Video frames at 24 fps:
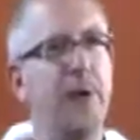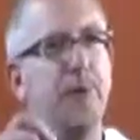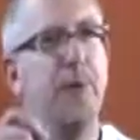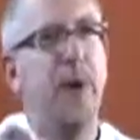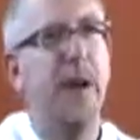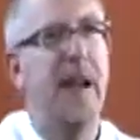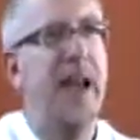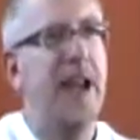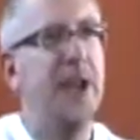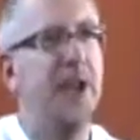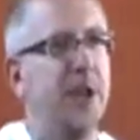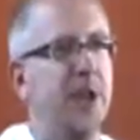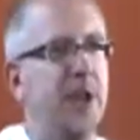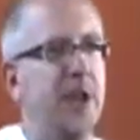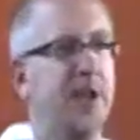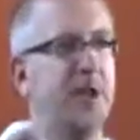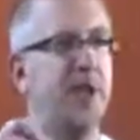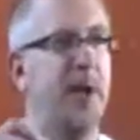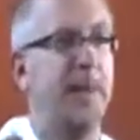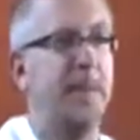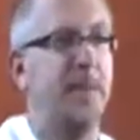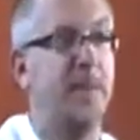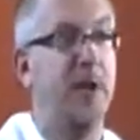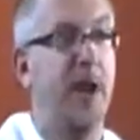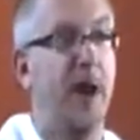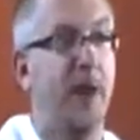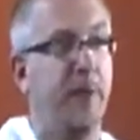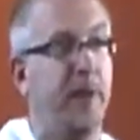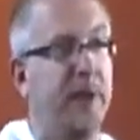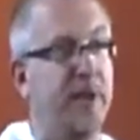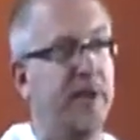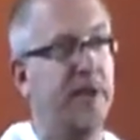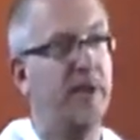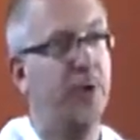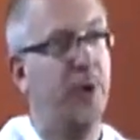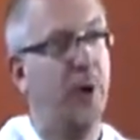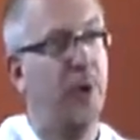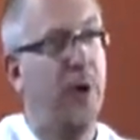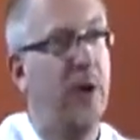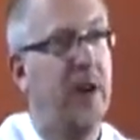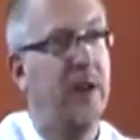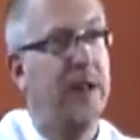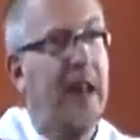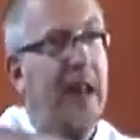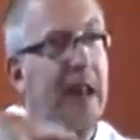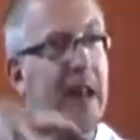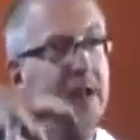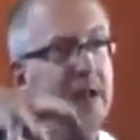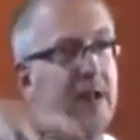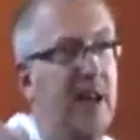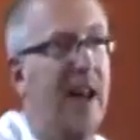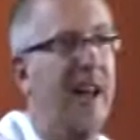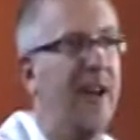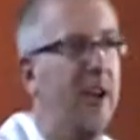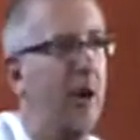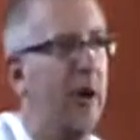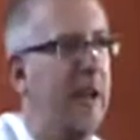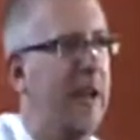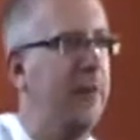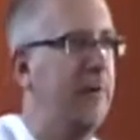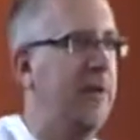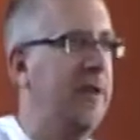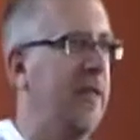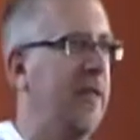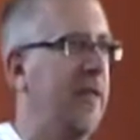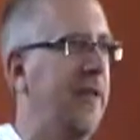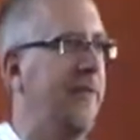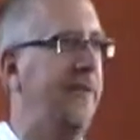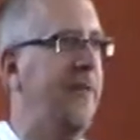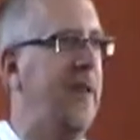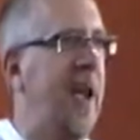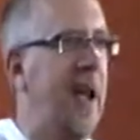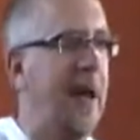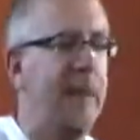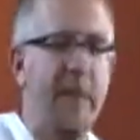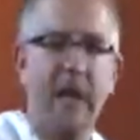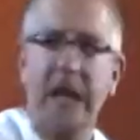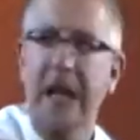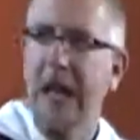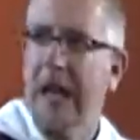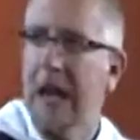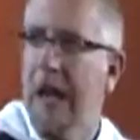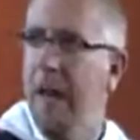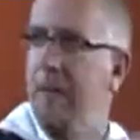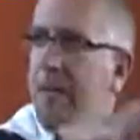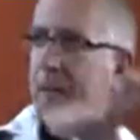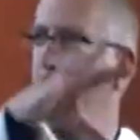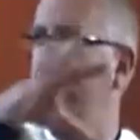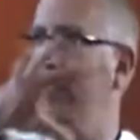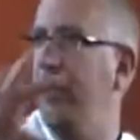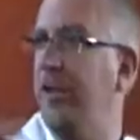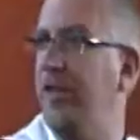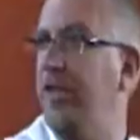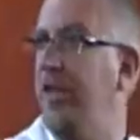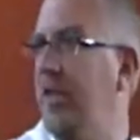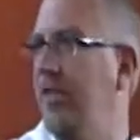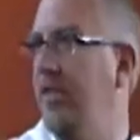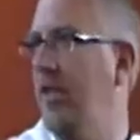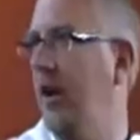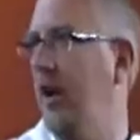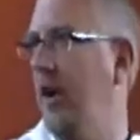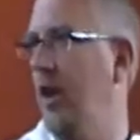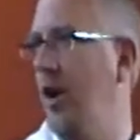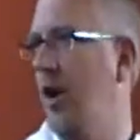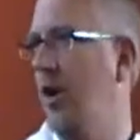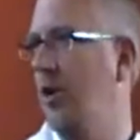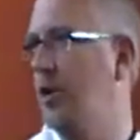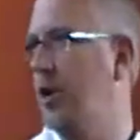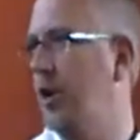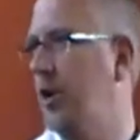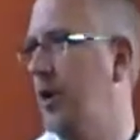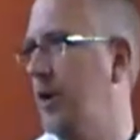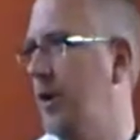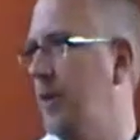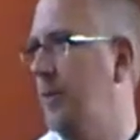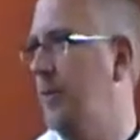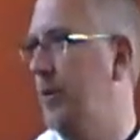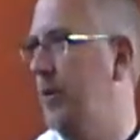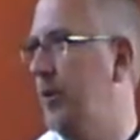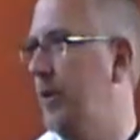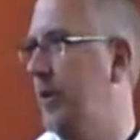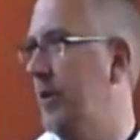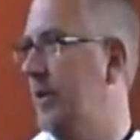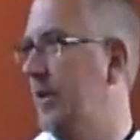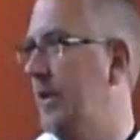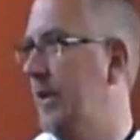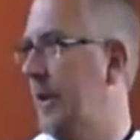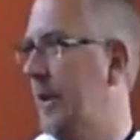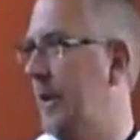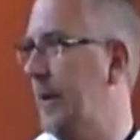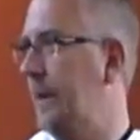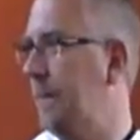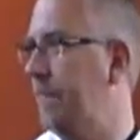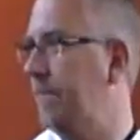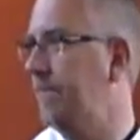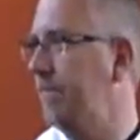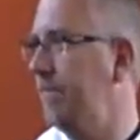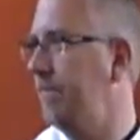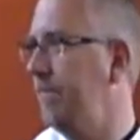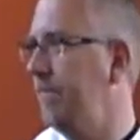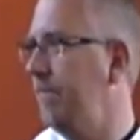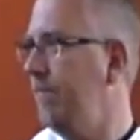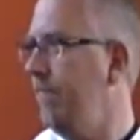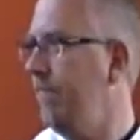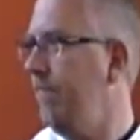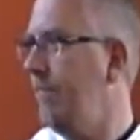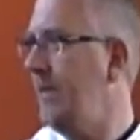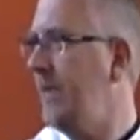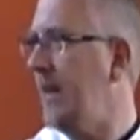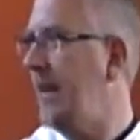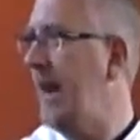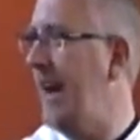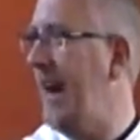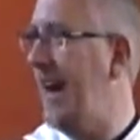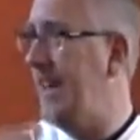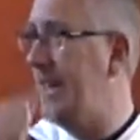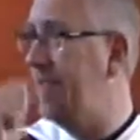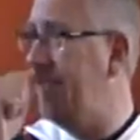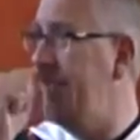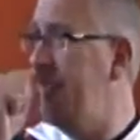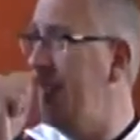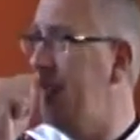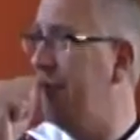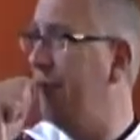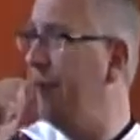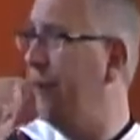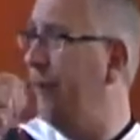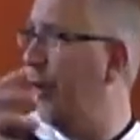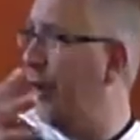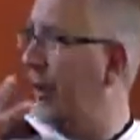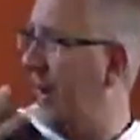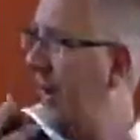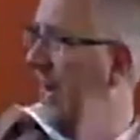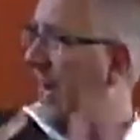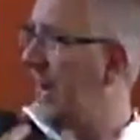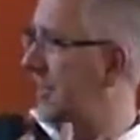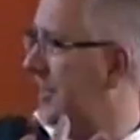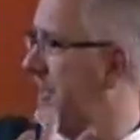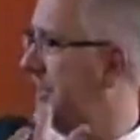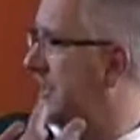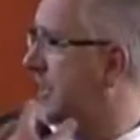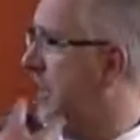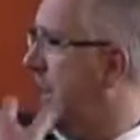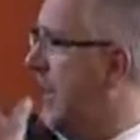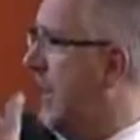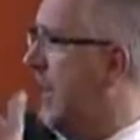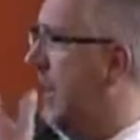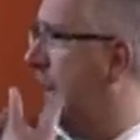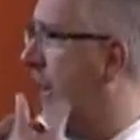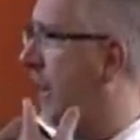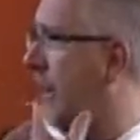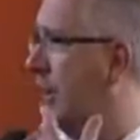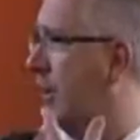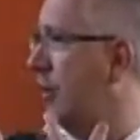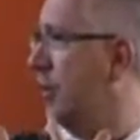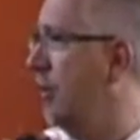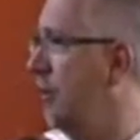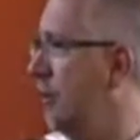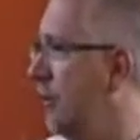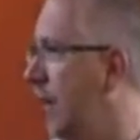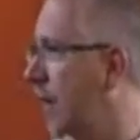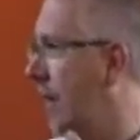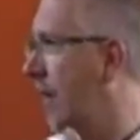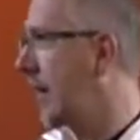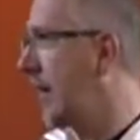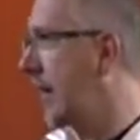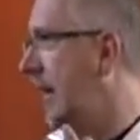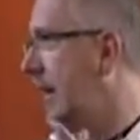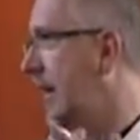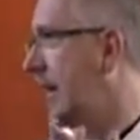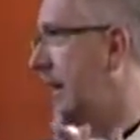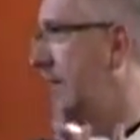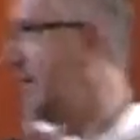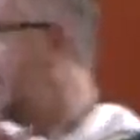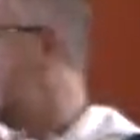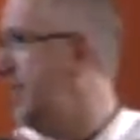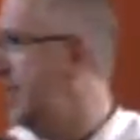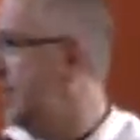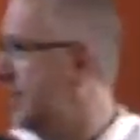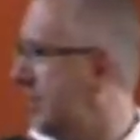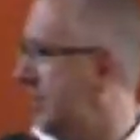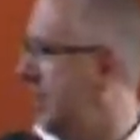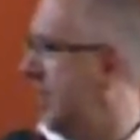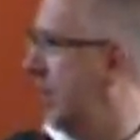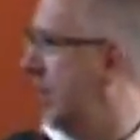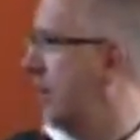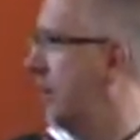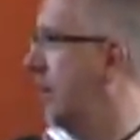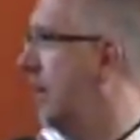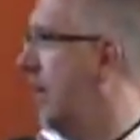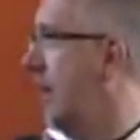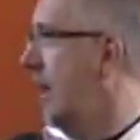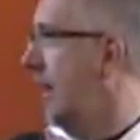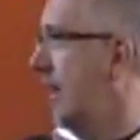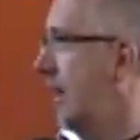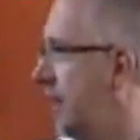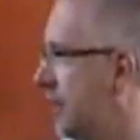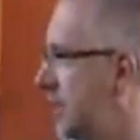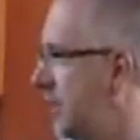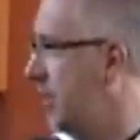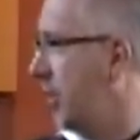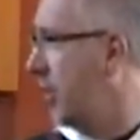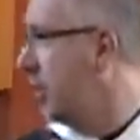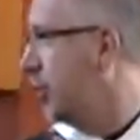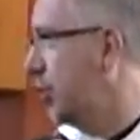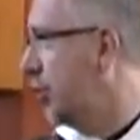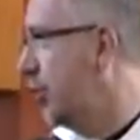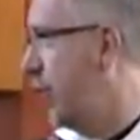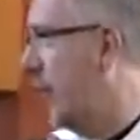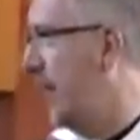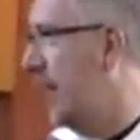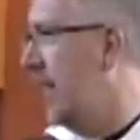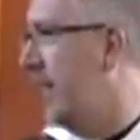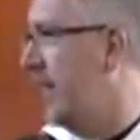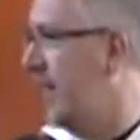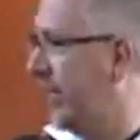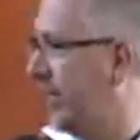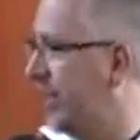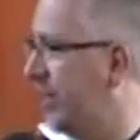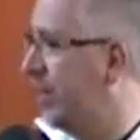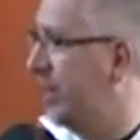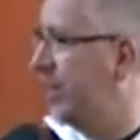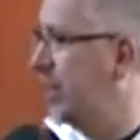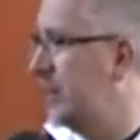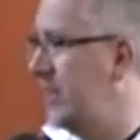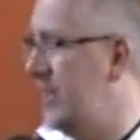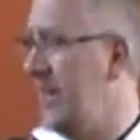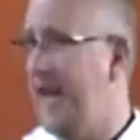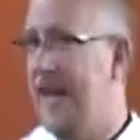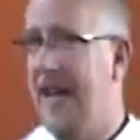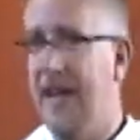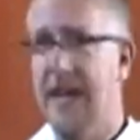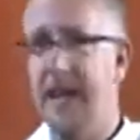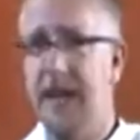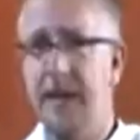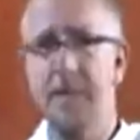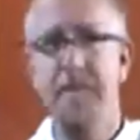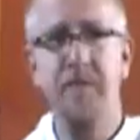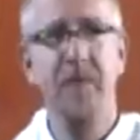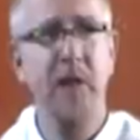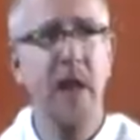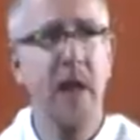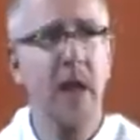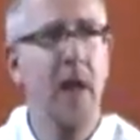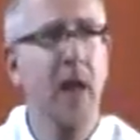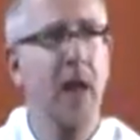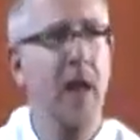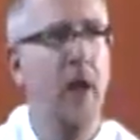right relationships are restored not only within the family, but within the larger community. I think for us who are in this year 2013,